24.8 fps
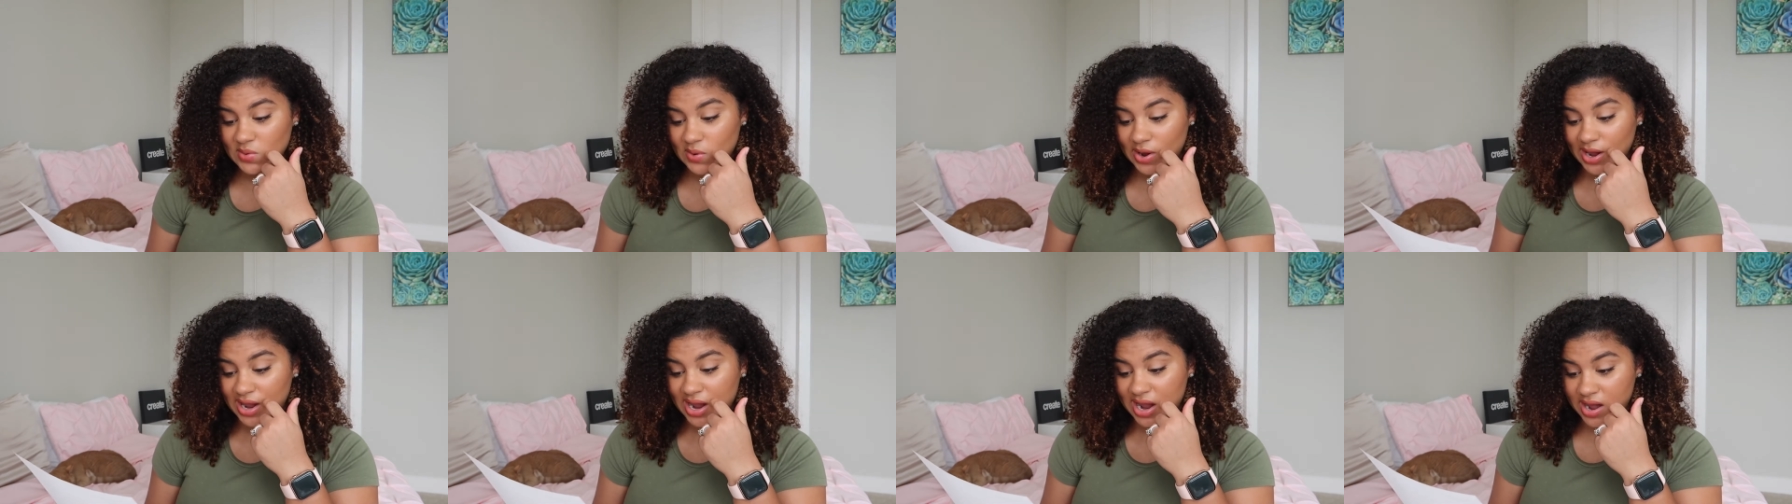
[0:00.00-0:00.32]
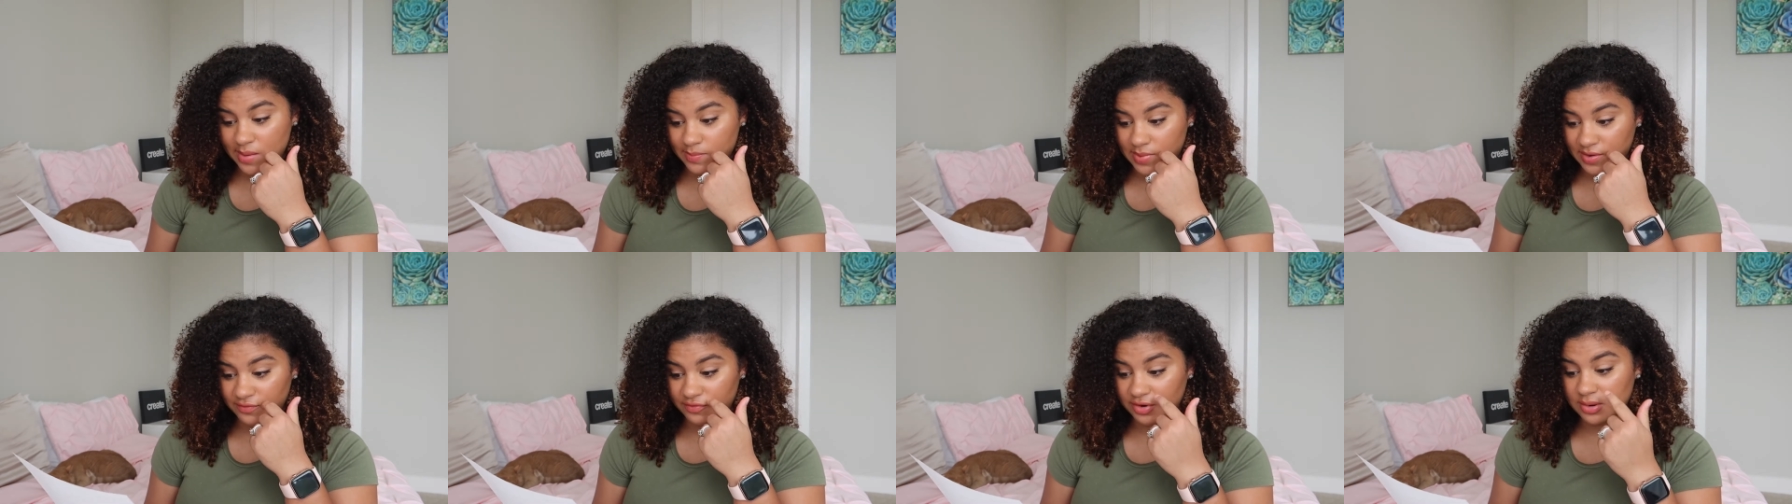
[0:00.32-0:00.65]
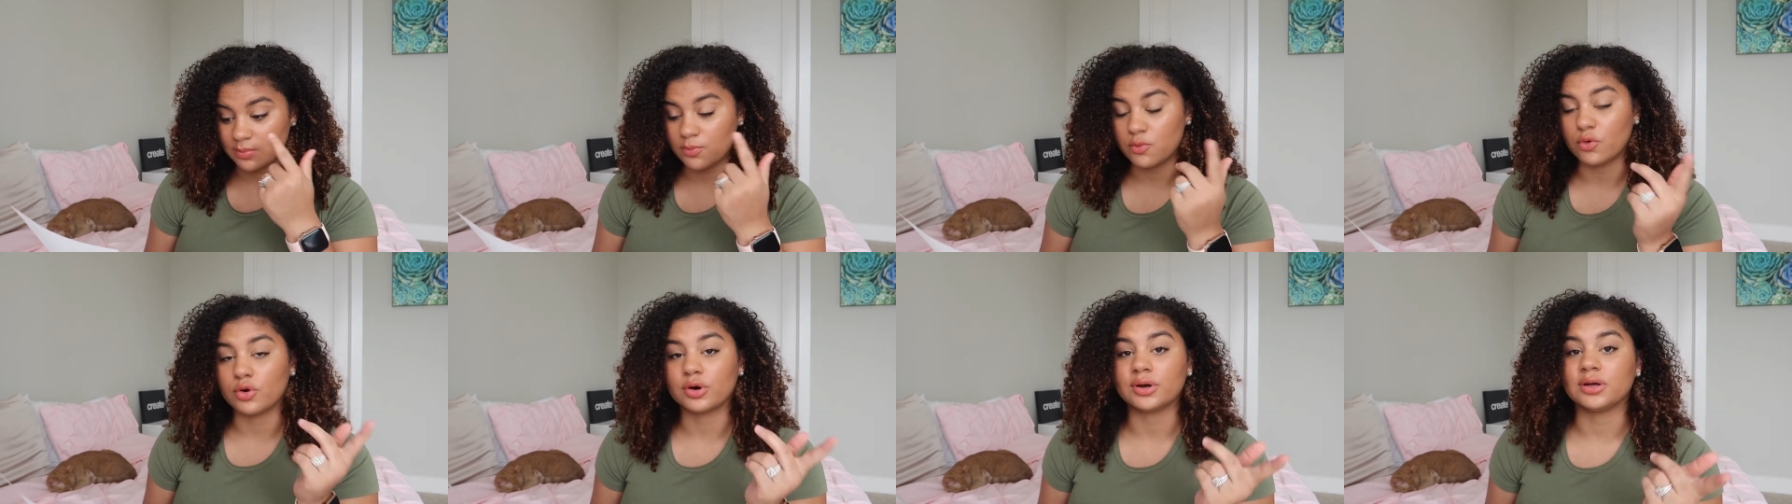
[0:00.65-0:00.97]
waking up every
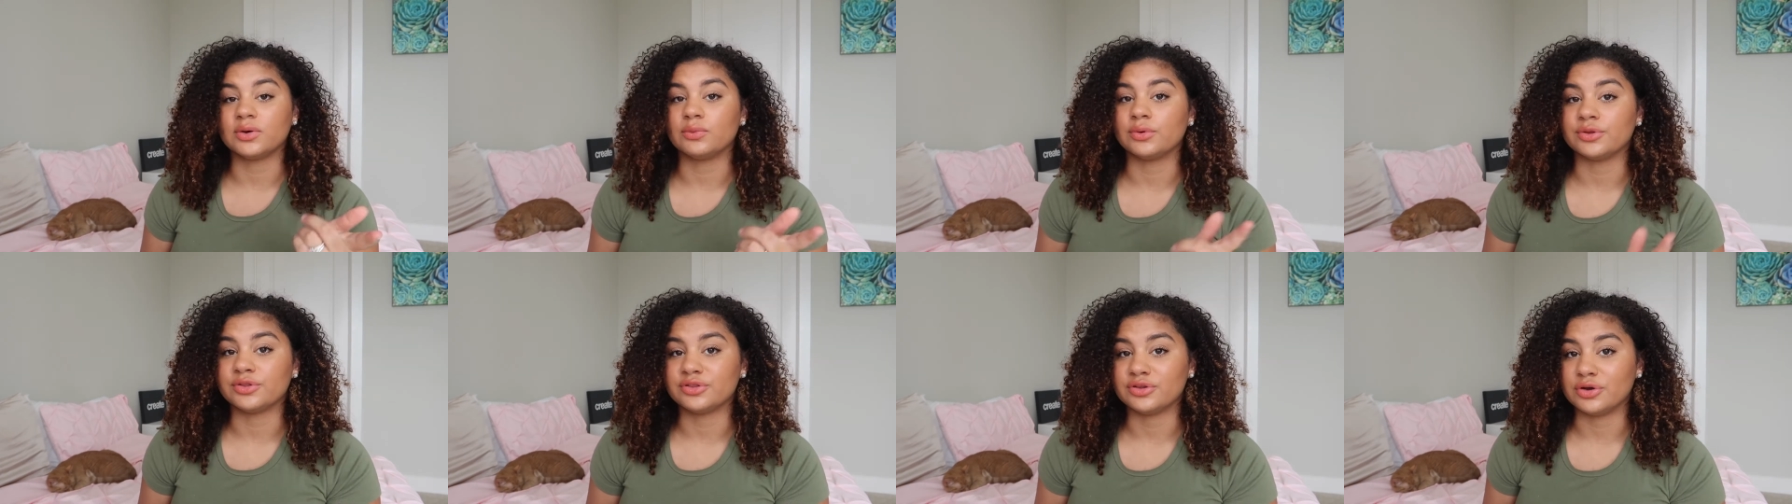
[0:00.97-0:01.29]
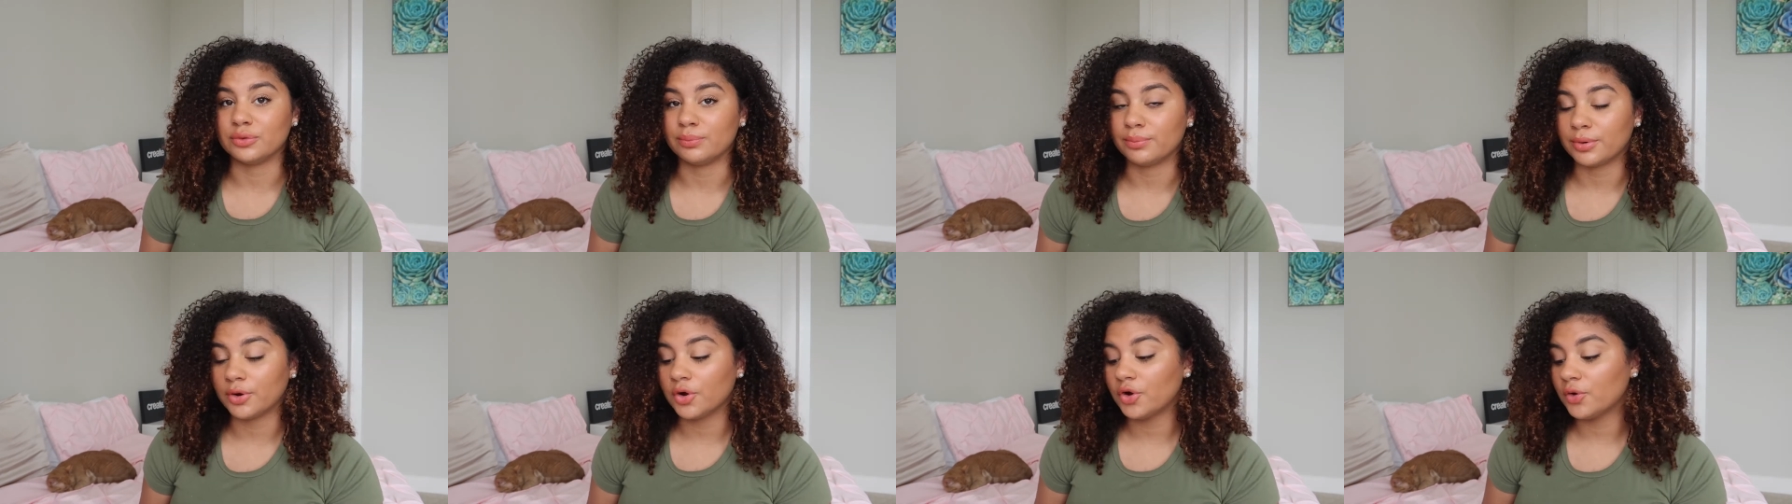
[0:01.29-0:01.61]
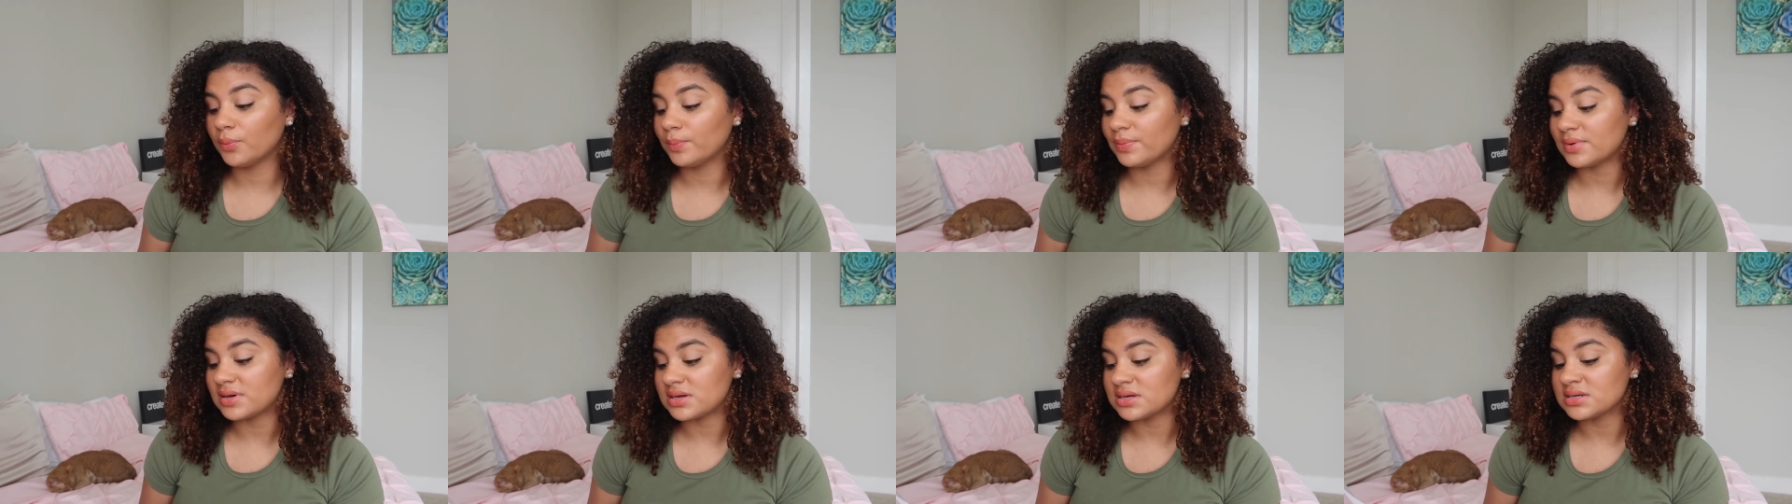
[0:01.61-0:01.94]
morning with no
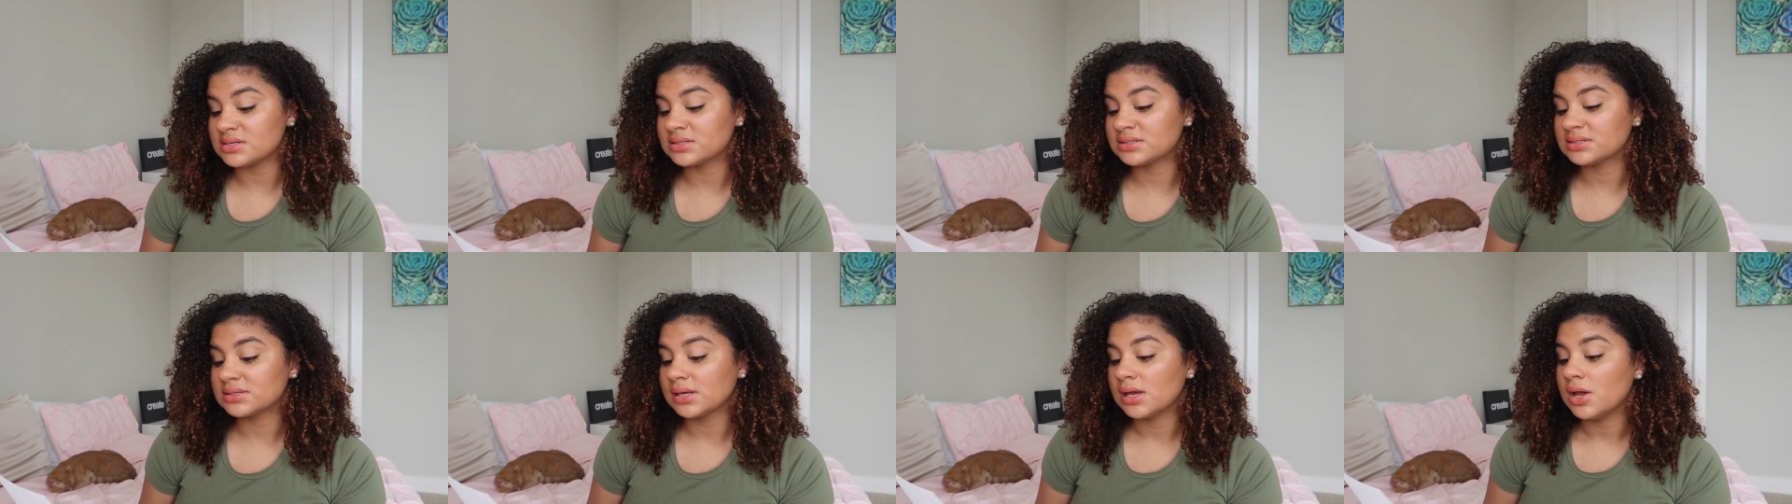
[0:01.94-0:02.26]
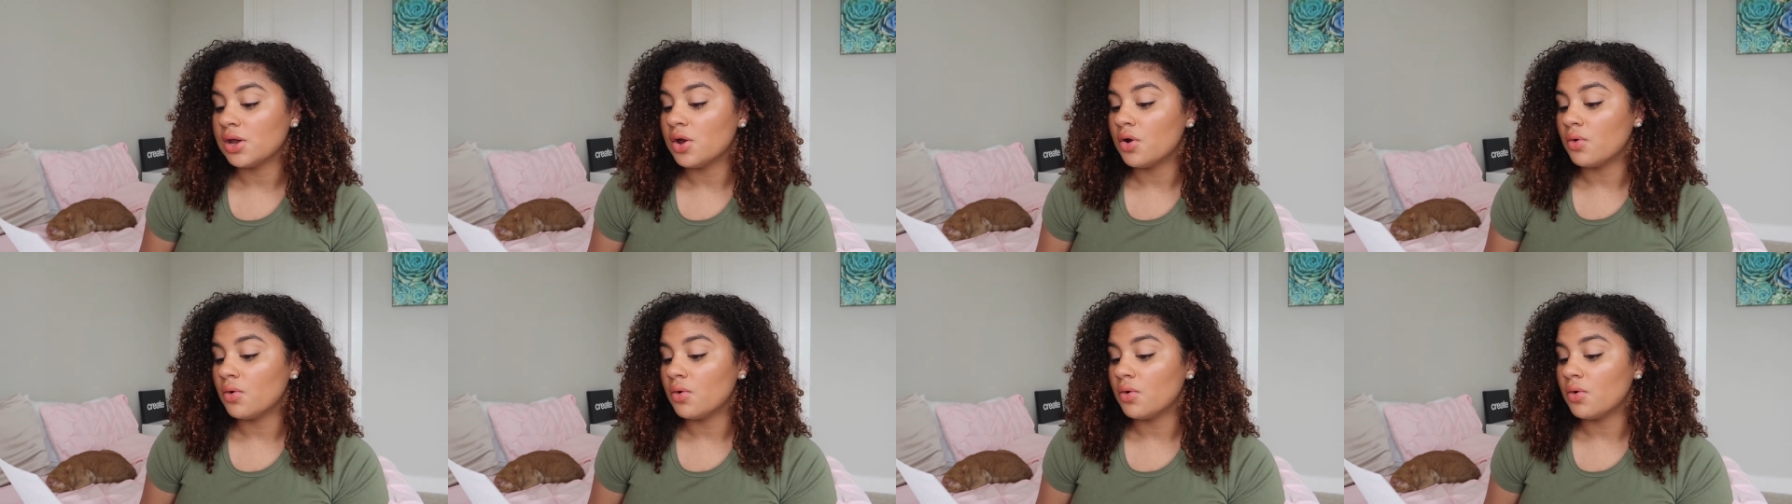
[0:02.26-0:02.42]
purpose,